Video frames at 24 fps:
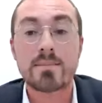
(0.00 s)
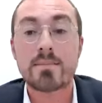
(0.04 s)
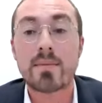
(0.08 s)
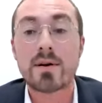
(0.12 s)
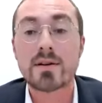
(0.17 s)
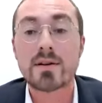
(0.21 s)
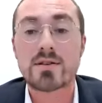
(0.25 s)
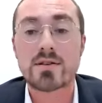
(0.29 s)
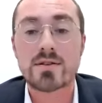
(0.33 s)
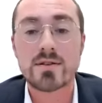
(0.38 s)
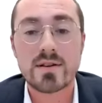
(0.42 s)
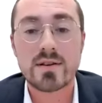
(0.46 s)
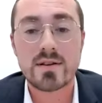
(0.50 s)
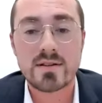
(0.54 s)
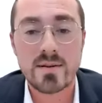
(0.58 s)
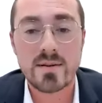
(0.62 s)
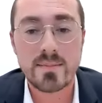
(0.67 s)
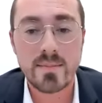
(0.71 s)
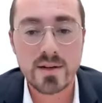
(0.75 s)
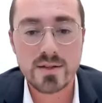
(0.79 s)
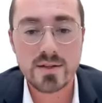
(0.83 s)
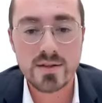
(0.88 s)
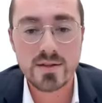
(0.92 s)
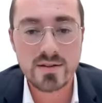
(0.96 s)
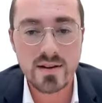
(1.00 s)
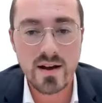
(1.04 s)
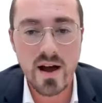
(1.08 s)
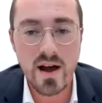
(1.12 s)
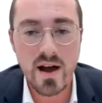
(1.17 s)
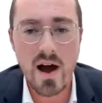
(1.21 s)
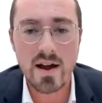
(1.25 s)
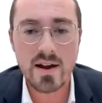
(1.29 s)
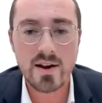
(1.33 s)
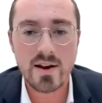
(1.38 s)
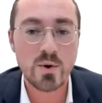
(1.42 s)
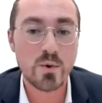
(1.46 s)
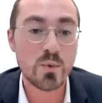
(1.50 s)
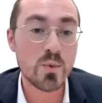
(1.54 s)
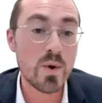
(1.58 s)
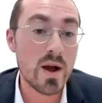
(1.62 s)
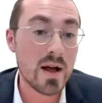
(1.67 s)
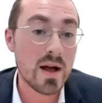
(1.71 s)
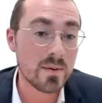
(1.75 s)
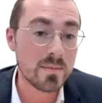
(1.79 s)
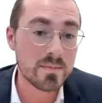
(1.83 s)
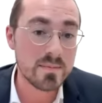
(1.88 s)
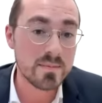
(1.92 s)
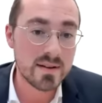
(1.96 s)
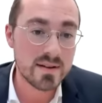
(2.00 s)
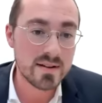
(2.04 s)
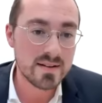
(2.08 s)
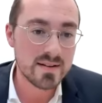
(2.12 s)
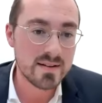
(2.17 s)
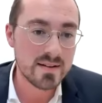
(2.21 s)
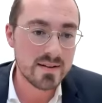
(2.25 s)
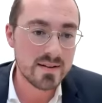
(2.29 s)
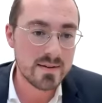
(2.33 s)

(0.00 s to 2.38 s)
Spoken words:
is a much higher realm.